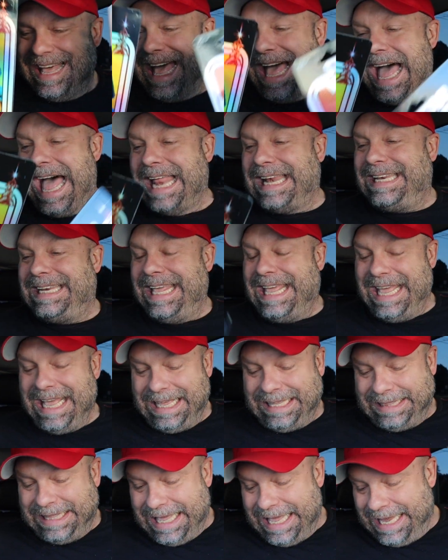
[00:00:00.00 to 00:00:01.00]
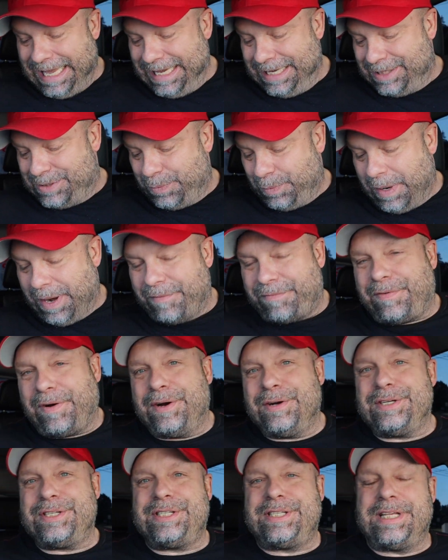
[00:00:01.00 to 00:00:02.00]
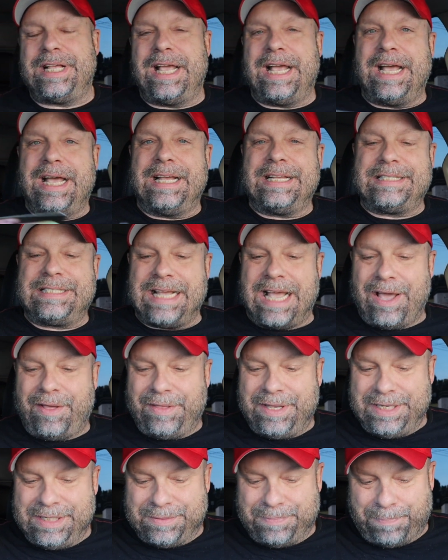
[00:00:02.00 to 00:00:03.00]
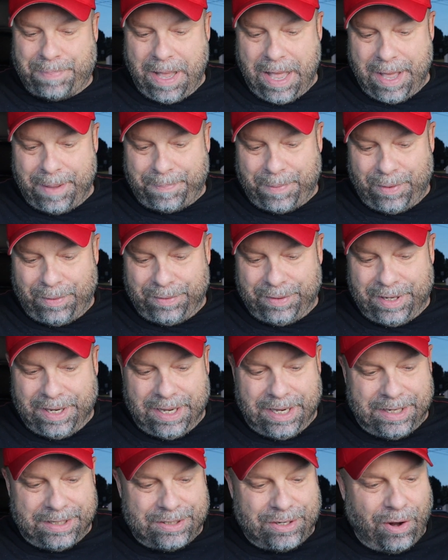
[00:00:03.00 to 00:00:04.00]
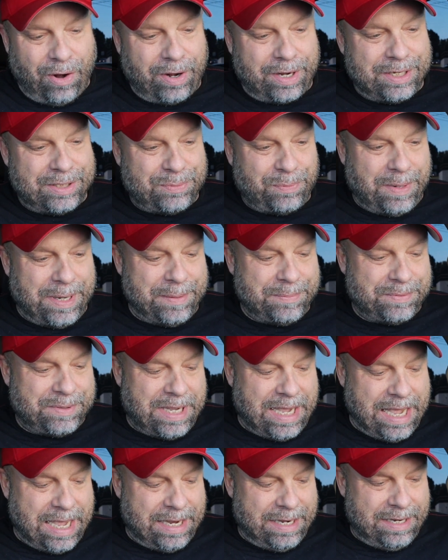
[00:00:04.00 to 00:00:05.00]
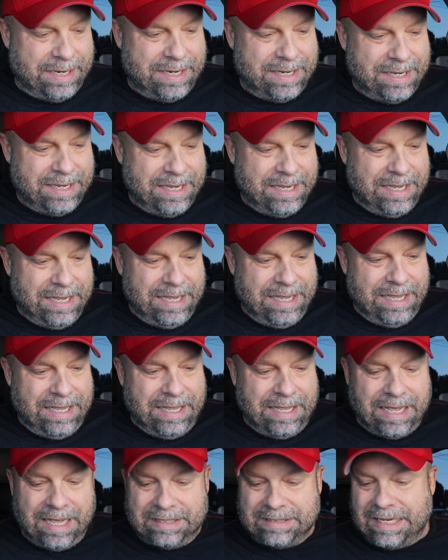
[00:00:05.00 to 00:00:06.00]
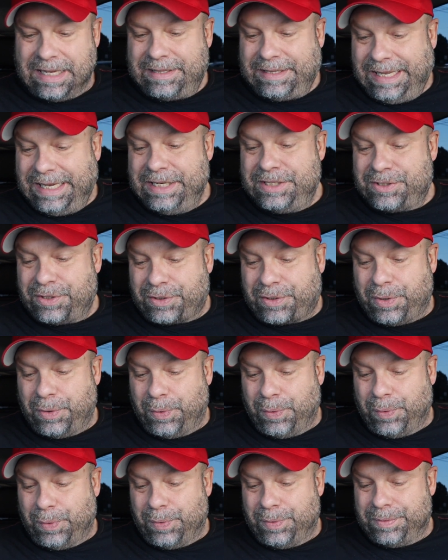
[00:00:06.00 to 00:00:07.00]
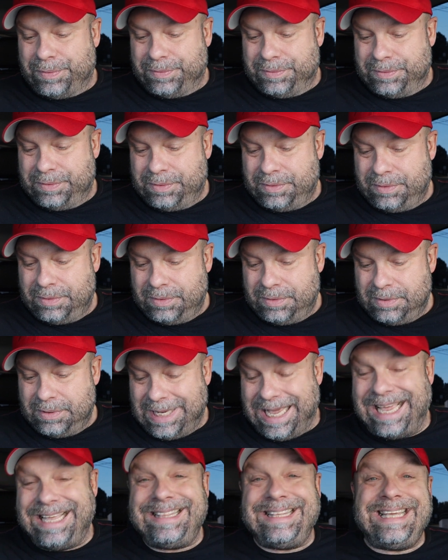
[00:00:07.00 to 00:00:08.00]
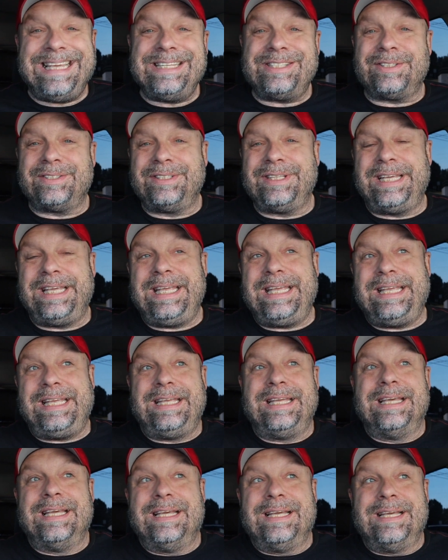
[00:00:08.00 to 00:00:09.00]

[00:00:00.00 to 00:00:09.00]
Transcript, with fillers: I dig these. When I first uh, saw these pop on uh, Target's website, I was like, these are cool. And these are the